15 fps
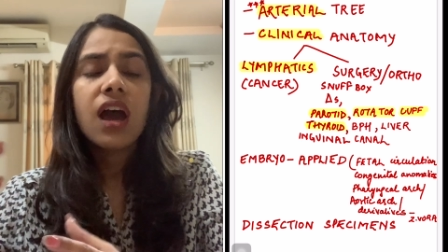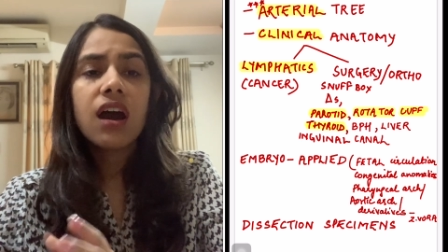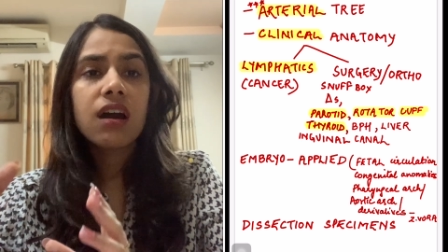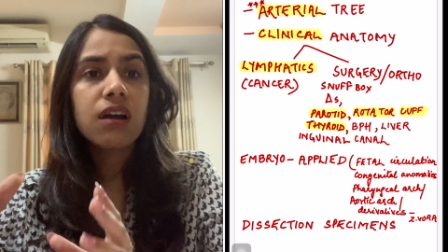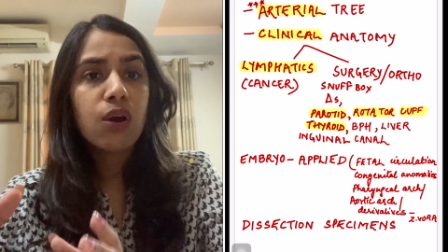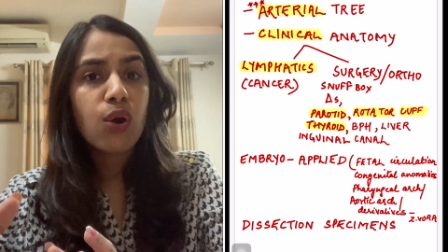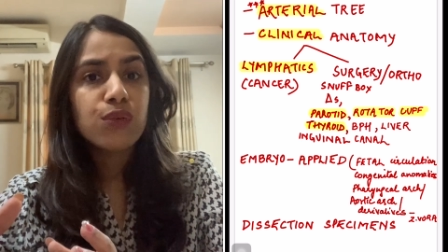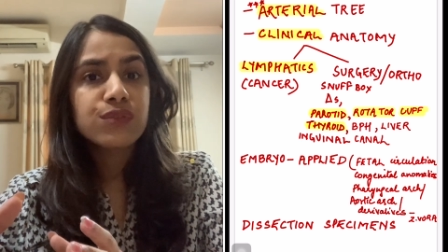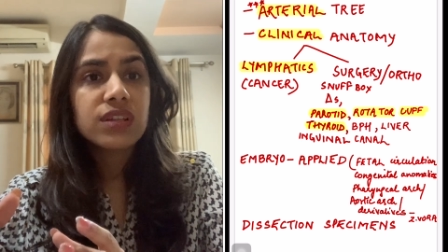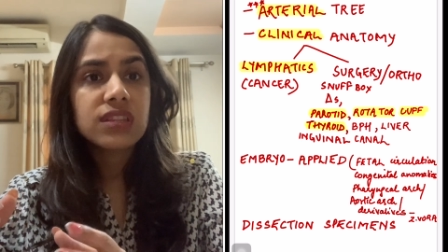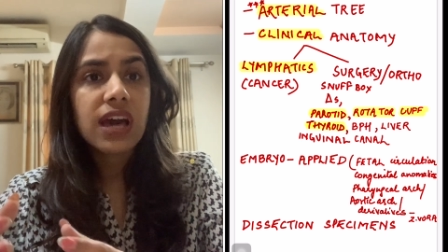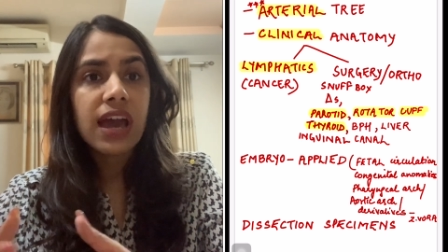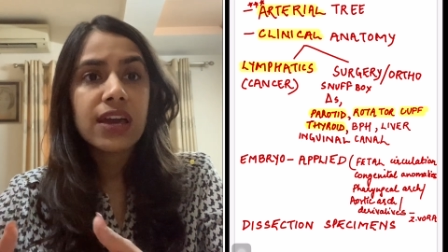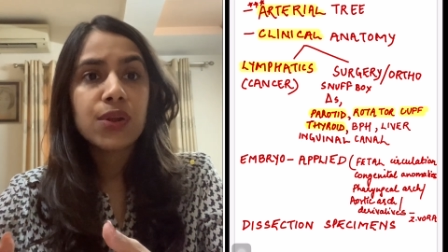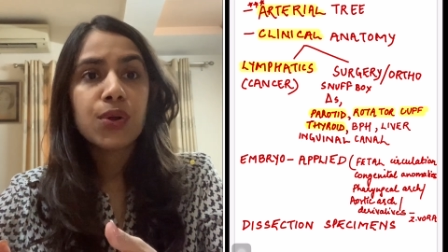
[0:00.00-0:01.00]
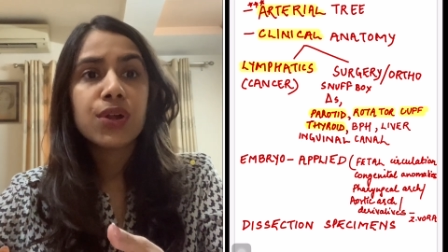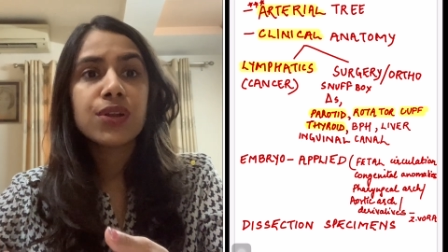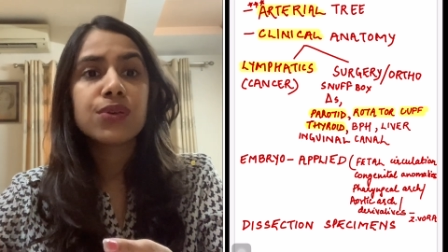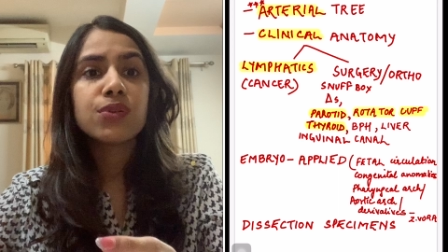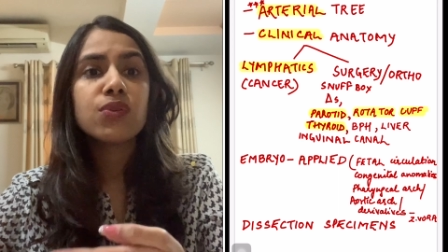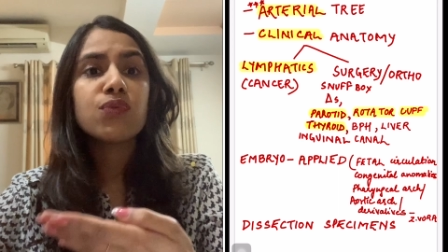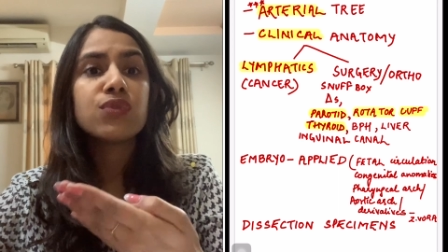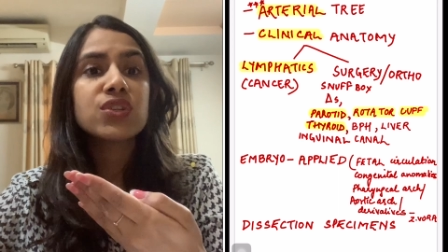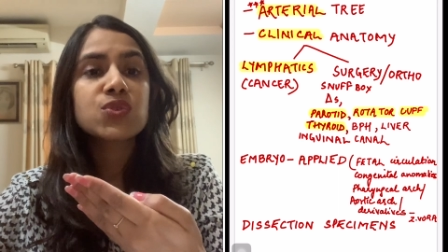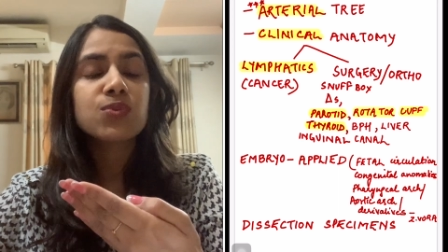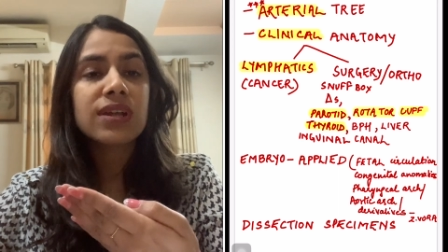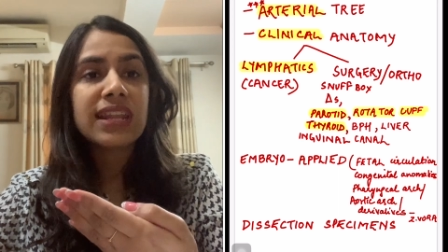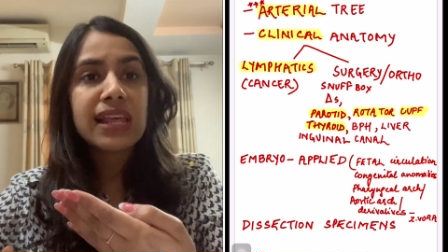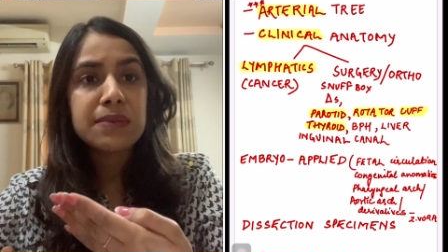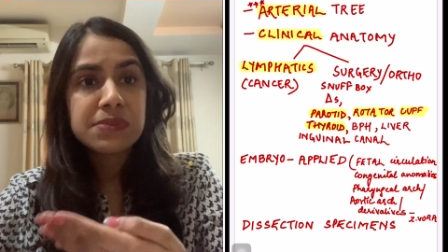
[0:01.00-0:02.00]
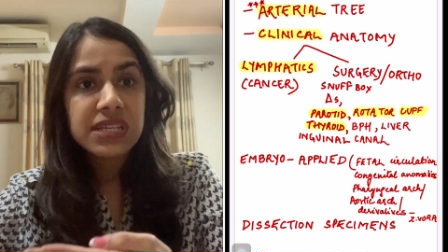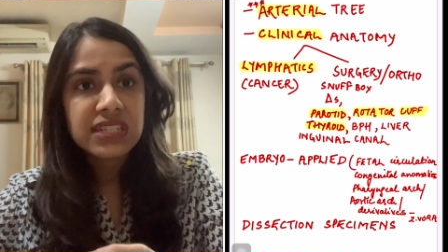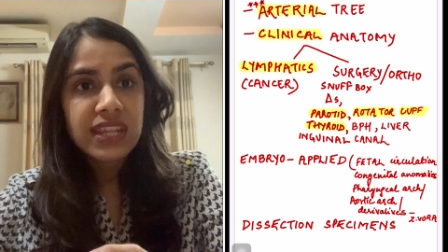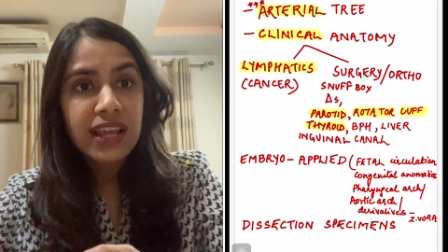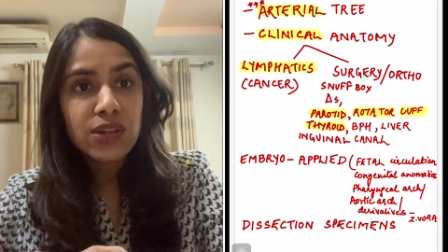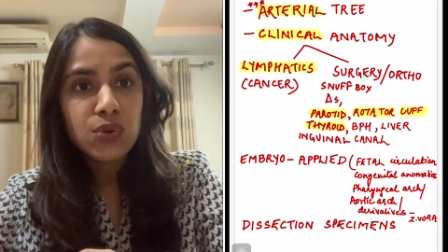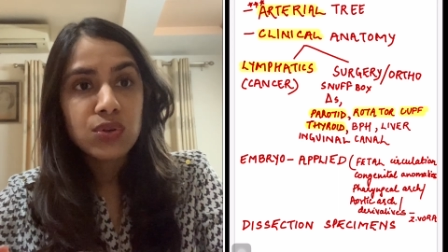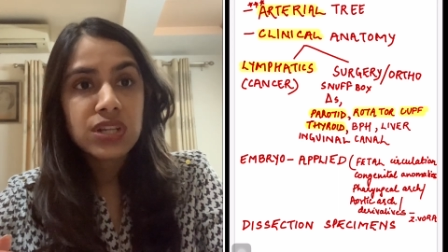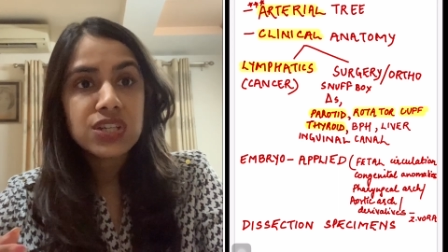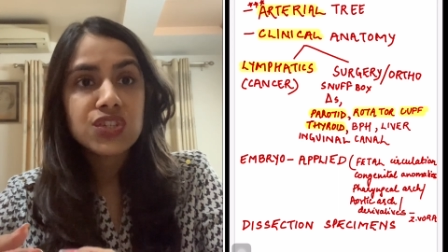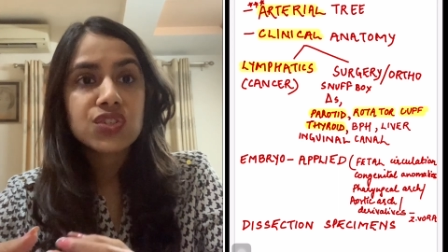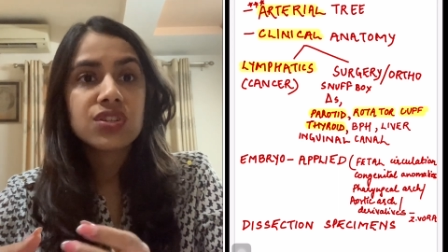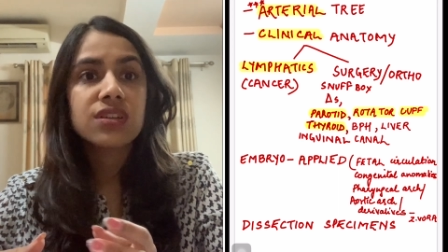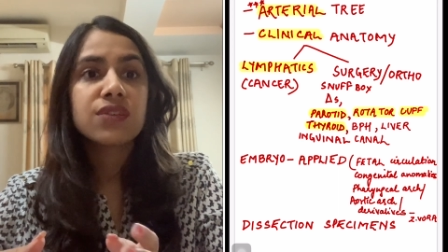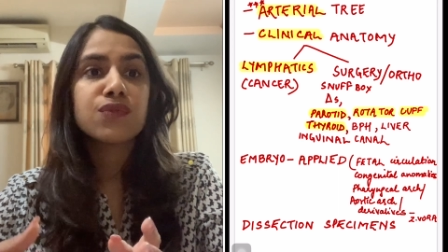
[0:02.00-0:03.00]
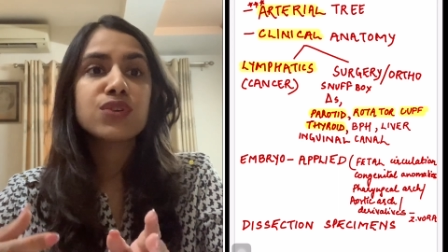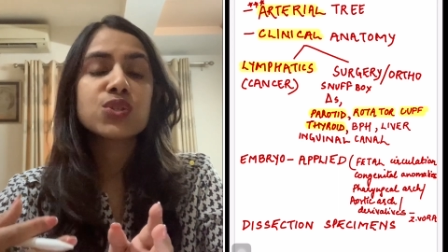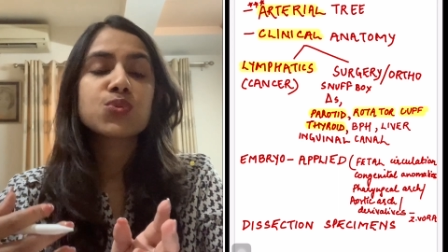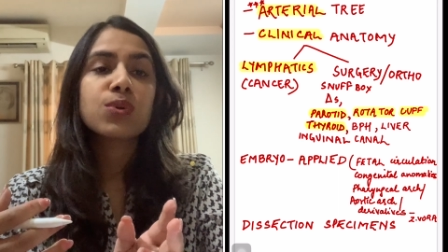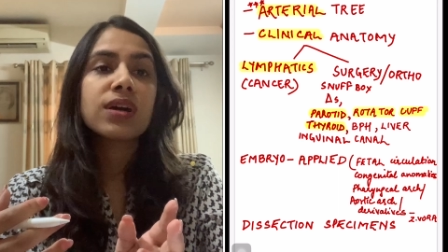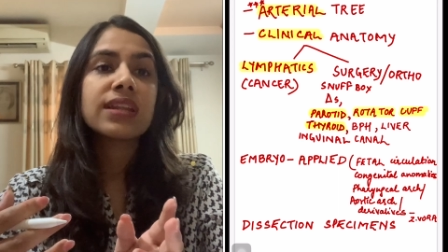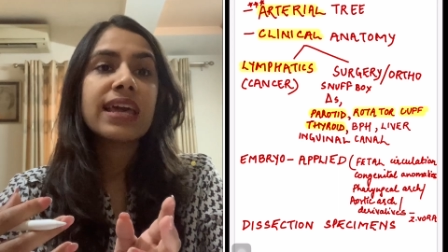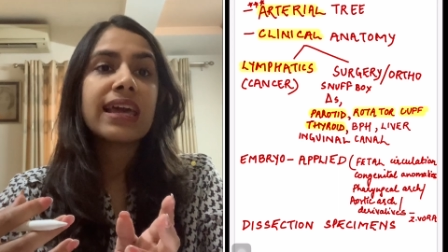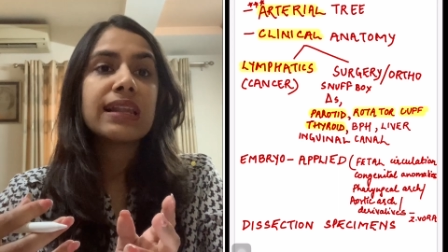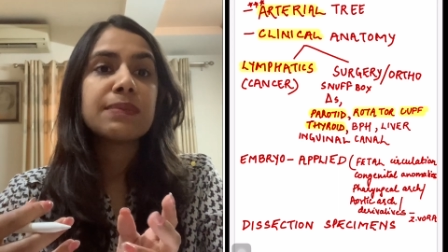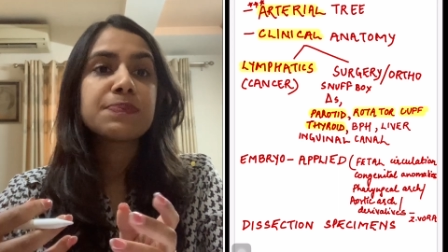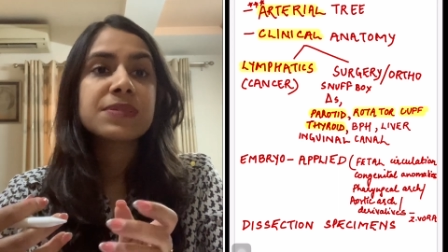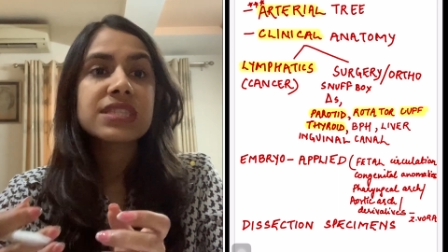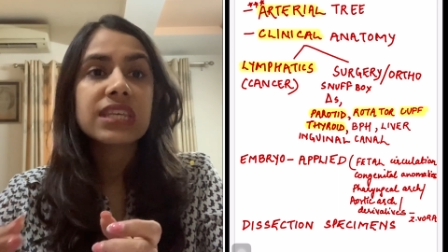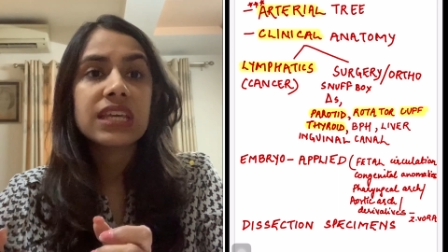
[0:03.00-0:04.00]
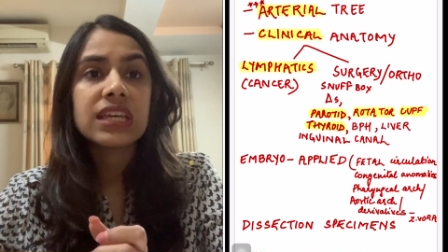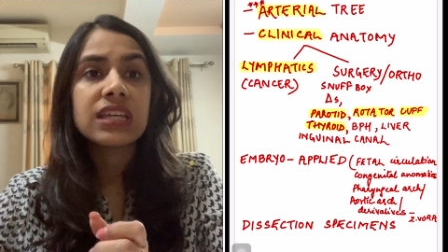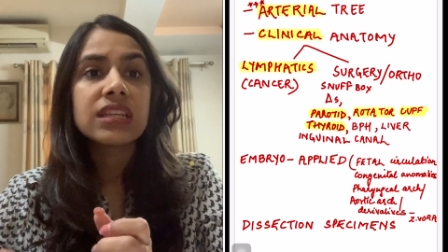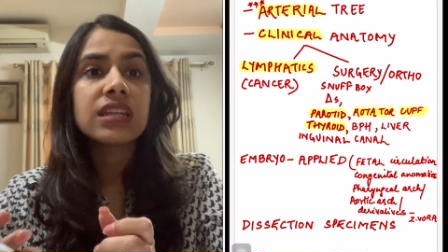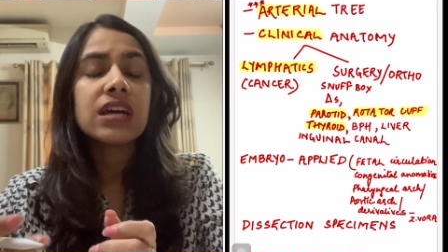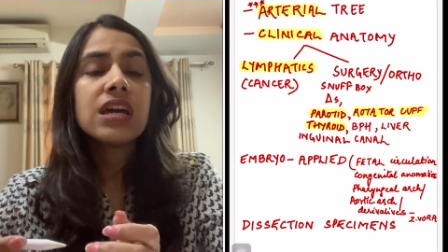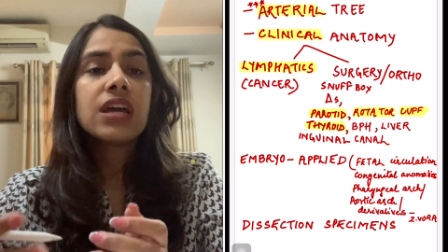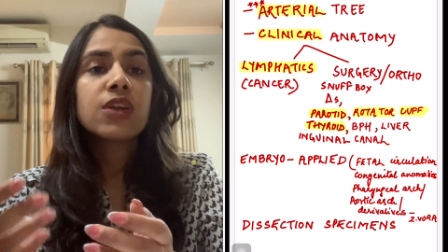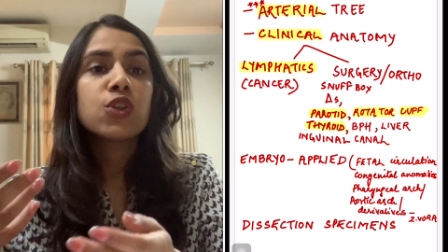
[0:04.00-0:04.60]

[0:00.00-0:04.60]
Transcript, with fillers: uh, of the thyroid you know which one helps in deglutition which one helps in